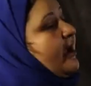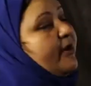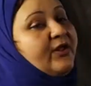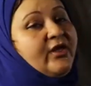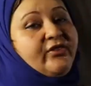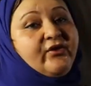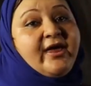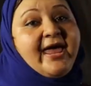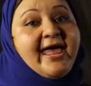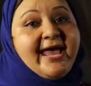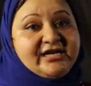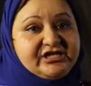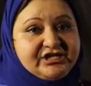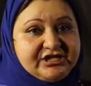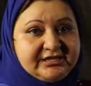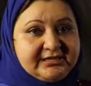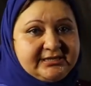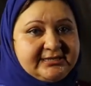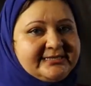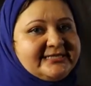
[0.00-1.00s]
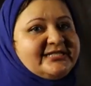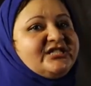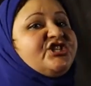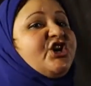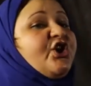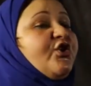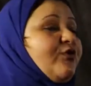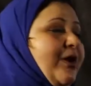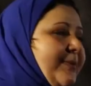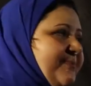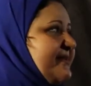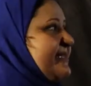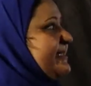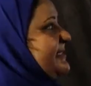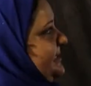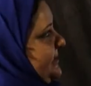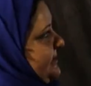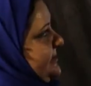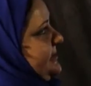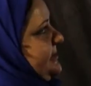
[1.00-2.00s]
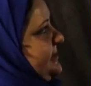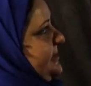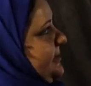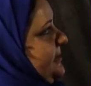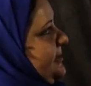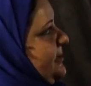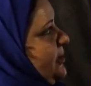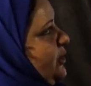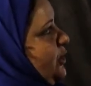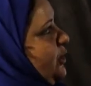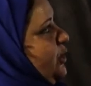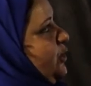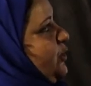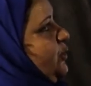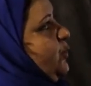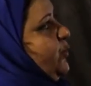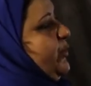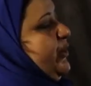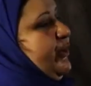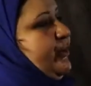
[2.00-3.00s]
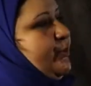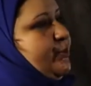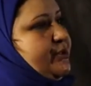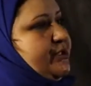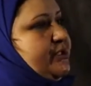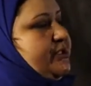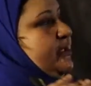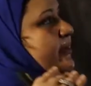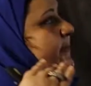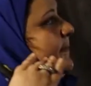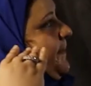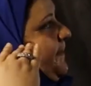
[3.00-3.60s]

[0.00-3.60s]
another action interrupted it. We use